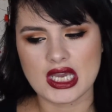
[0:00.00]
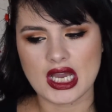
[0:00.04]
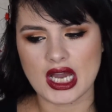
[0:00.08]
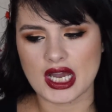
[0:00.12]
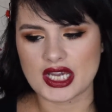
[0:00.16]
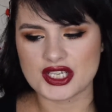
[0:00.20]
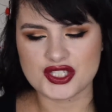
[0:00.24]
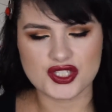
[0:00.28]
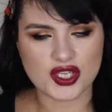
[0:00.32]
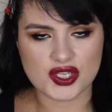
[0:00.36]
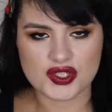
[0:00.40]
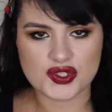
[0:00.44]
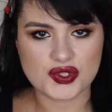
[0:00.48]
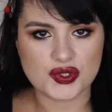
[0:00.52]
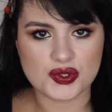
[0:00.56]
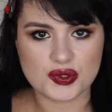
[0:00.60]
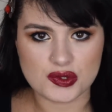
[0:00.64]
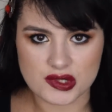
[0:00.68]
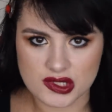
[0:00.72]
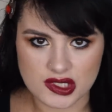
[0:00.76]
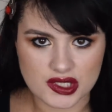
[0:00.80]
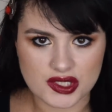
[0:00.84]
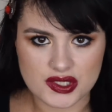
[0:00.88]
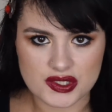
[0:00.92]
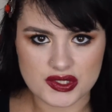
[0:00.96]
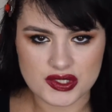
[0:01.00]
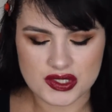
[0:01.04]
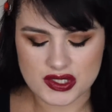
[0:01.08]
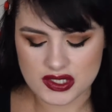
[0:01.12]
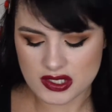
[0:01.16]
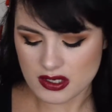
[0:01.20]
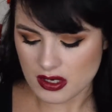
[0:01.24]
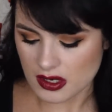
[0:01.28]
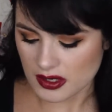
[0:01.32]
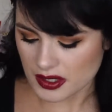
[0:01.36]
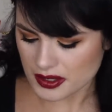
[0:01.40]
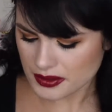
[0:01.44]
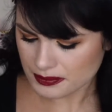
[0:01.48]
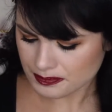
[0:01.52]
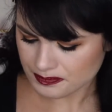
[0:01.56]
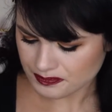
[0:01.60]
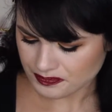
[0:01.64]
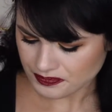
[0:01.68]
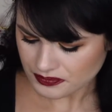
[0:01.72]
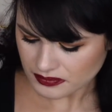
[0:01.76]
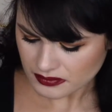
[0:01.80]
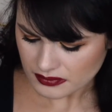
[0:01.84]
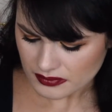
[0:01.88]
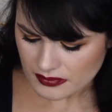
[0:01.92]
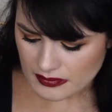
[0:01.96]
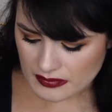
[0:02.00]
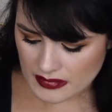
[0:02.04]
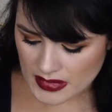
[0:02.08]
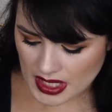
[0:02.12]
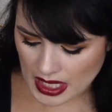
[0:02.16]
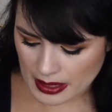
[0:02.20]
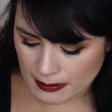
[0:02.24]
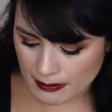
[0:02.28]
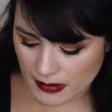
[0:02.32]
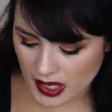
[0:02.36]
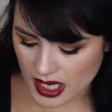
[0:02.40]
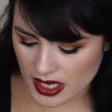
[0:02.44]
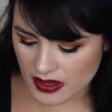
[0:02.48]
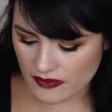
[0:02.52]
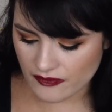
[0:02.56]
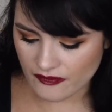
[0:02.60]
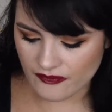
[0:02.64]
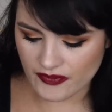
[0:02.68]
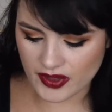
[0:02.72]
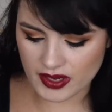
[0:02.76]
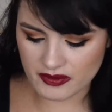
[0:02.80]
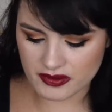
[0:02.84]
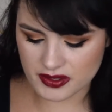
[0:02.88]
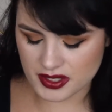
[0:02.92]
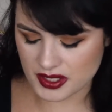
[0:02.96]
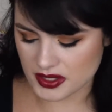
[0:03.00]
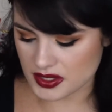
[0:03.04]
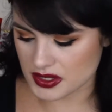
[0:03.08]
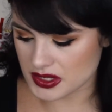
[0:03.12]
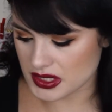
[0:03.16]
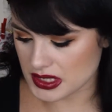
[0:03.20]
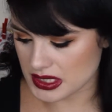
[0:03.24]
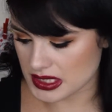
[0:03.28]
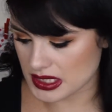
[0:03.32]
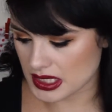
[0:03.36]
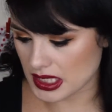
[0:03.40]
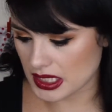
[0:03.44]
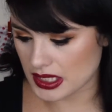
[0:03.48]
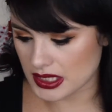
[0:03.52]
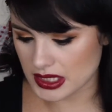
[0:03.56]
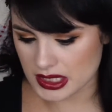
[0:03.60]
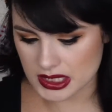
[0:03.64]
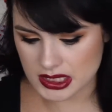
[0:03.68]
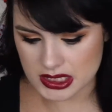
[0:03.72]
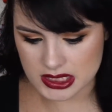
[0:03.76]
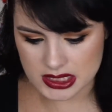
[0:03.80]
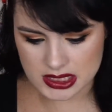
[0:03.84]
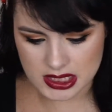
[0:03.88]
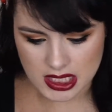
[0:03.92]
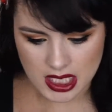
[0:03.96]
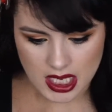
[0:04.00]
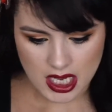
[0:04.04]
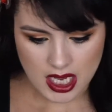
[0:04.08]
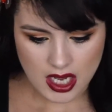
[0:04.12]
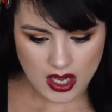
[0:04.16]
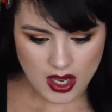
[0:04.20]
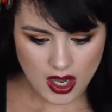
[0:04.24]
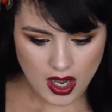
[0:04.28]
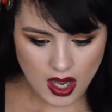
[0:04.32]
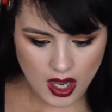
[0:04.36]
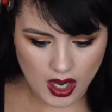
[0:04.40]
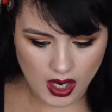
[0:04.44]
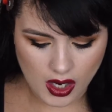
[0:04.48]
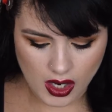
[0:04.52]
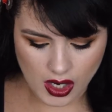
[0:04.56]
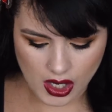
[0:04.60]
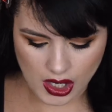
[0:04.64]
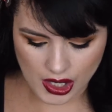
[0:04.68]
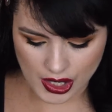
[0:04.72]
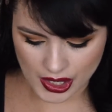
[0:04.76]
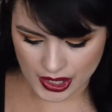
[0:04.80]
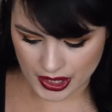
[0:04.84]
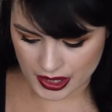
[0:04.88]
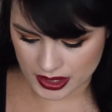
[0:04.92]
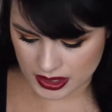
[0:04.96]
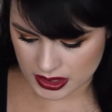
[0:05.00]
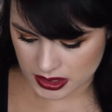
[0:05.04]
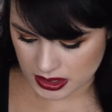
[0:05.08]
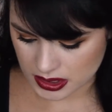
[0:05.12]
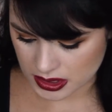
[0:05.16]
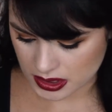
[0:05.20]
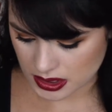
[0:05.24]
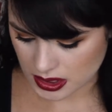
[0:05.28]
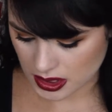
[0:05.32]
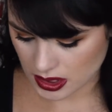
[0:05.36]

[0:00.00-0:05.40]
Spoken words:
I just use the concealer. And my favorite concealers are